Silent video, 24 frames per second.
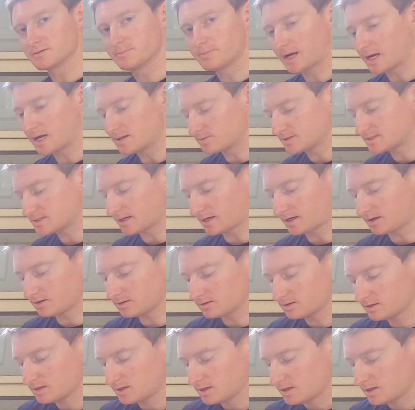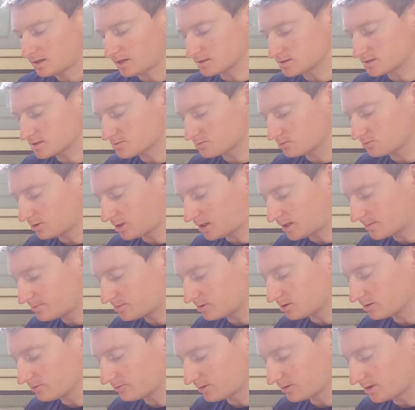of paper towel and just
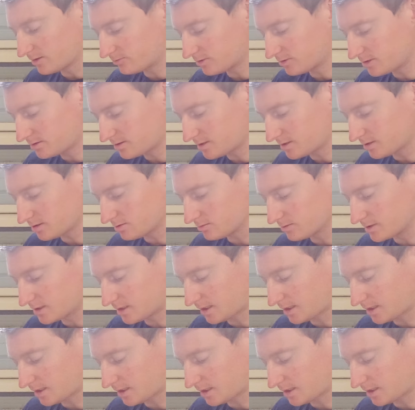wipe off everything that we